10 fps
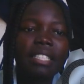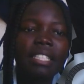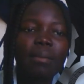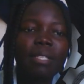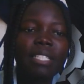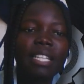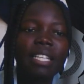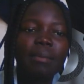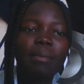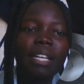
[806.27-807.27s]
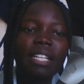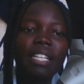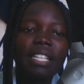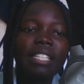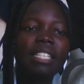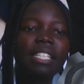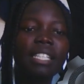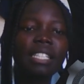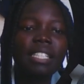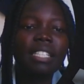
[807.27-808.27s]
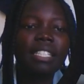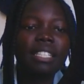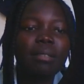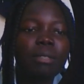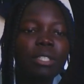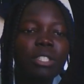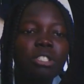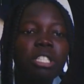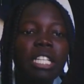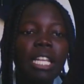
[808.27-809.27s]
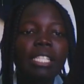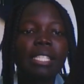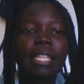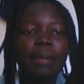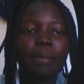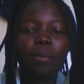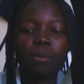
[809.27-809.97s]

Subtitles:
Let me take it back. Let me go to the last name.